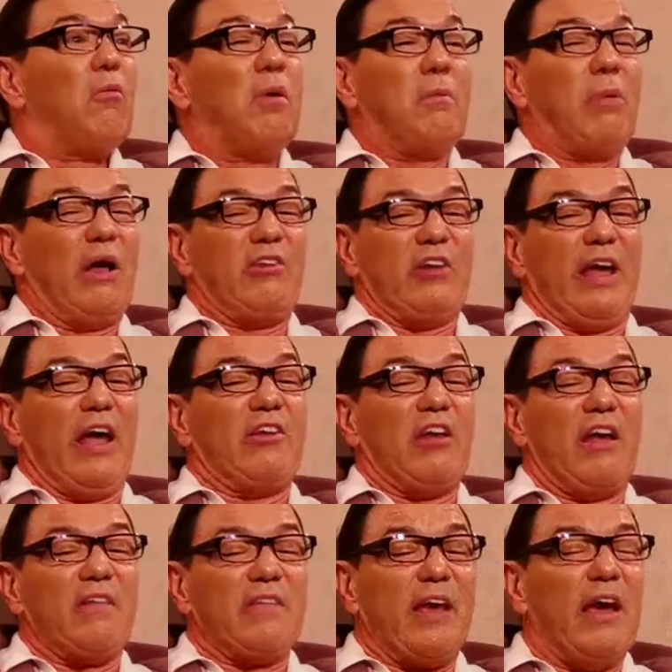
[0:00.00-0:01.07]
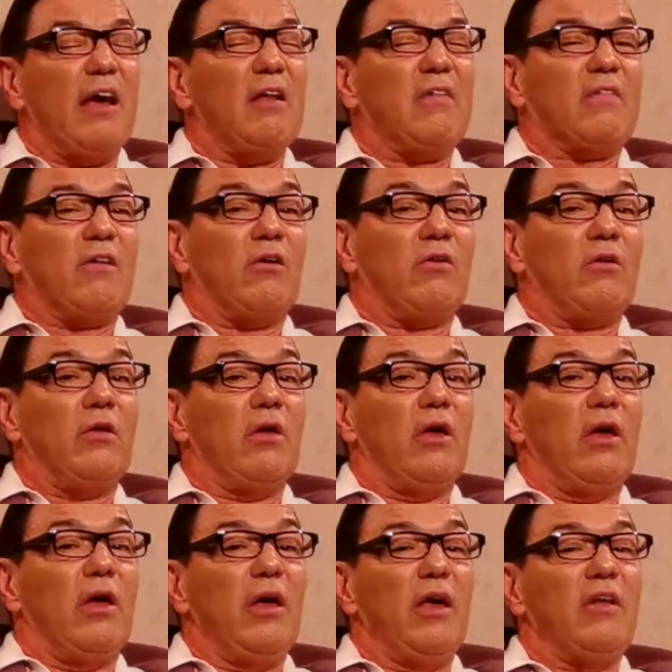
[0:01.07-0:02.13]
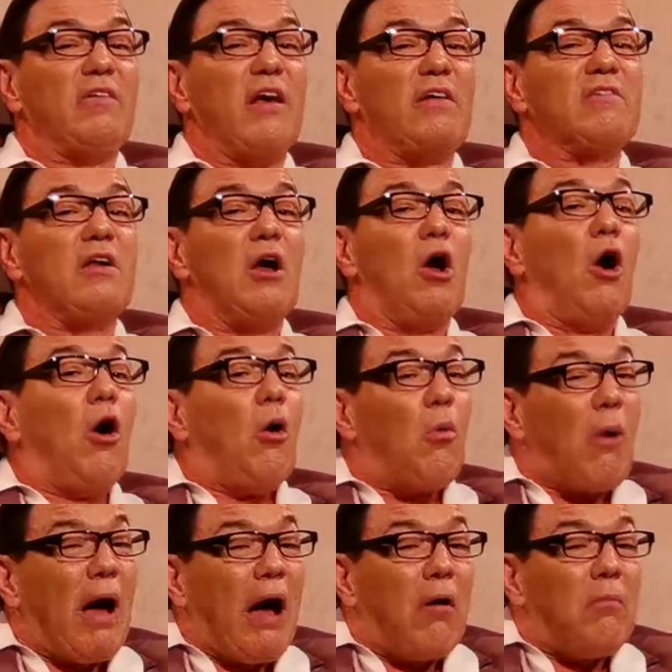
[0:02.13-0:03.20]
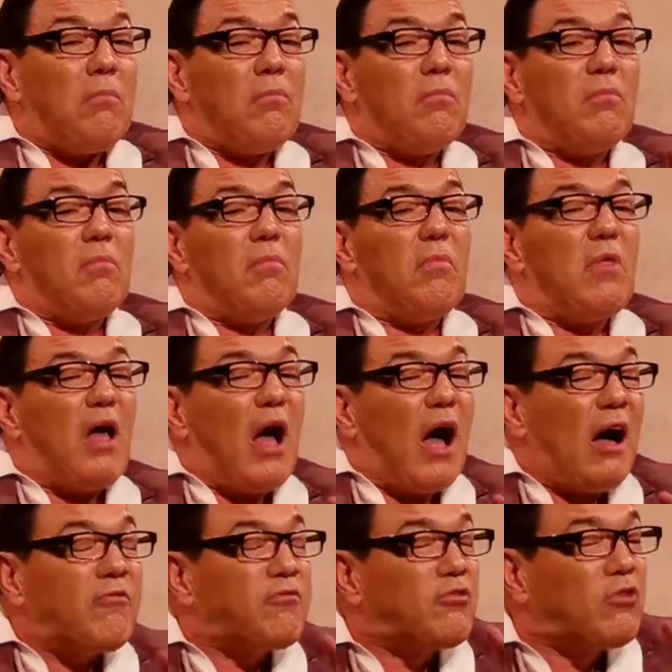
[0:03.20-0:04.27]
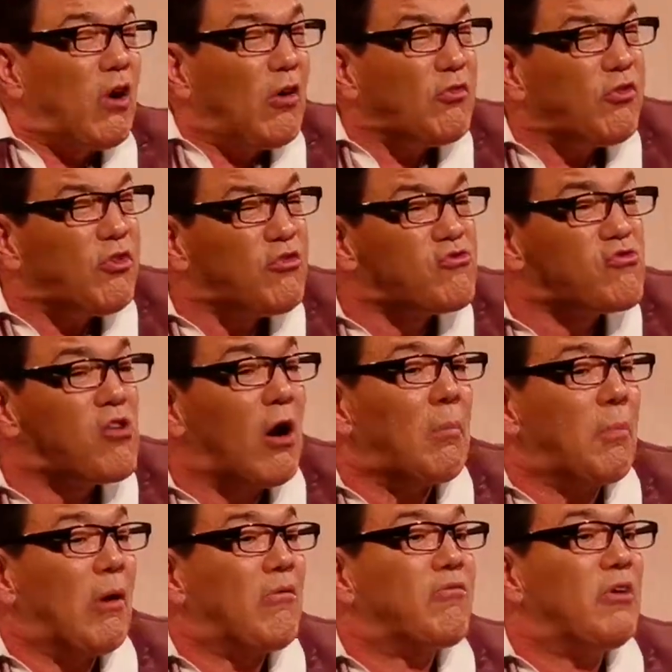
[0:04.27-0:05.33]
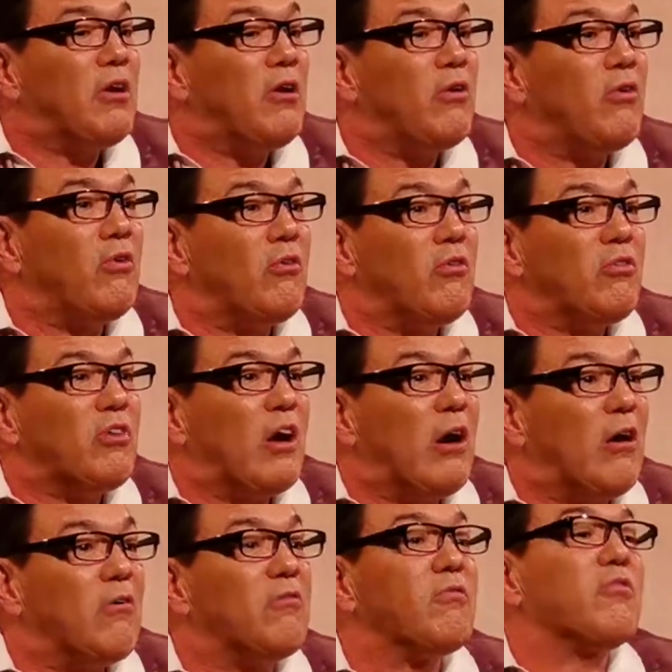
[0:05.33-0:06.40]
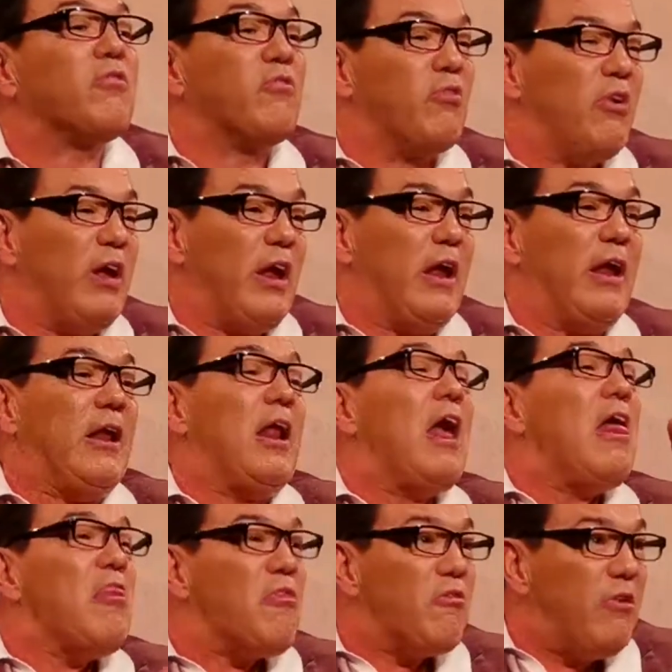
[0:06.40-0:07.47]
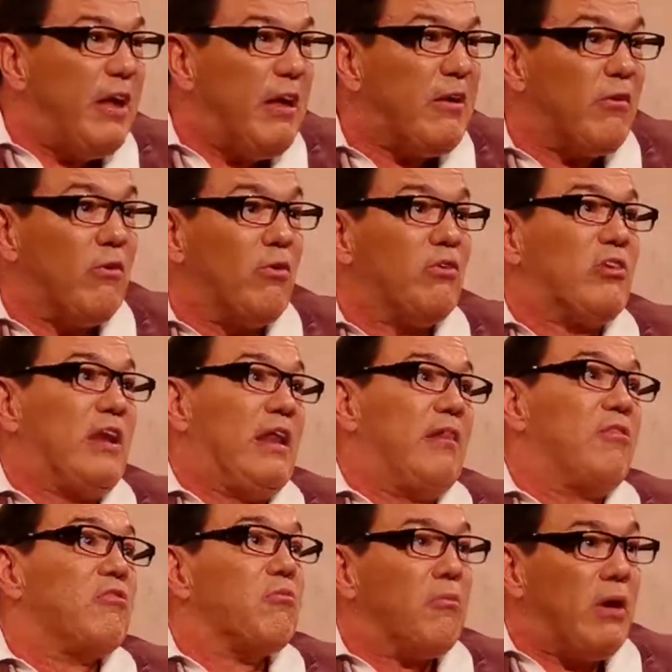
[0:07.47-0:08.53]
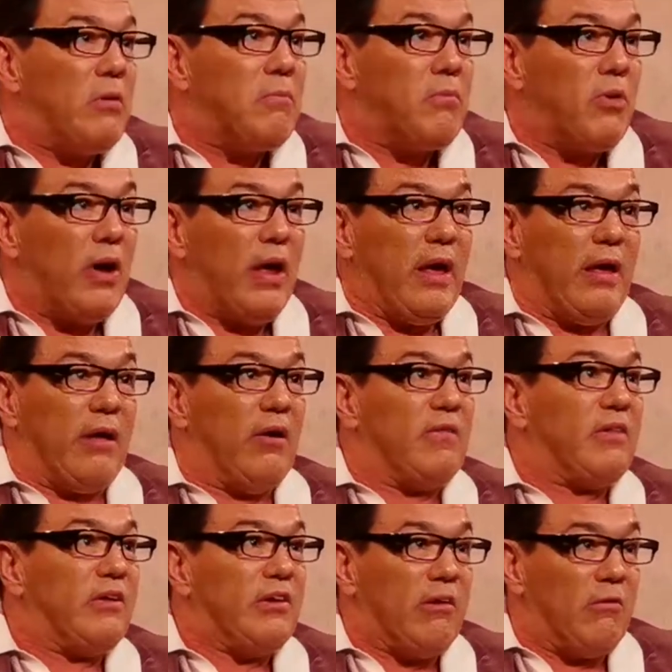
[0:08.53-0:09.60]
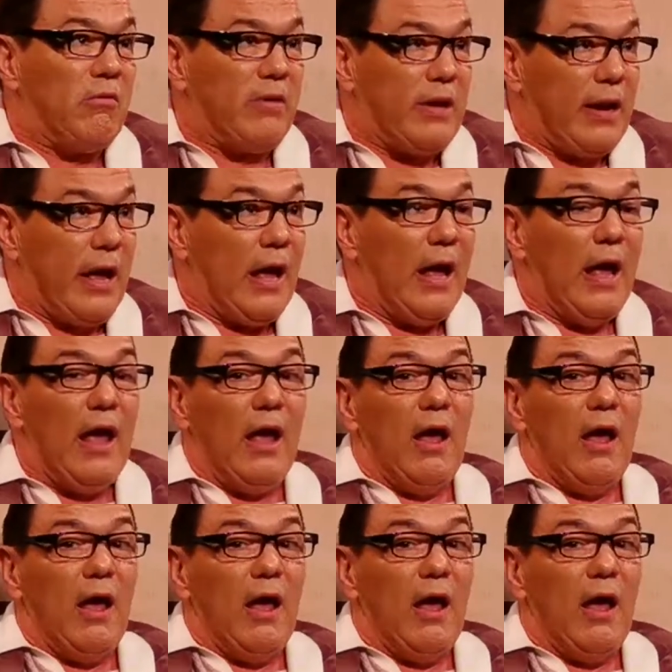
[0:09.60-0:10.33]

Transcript: We better get our skates on. He says, well, I've got to drop off a load of green 3/4 length windbreakers at Ilkley,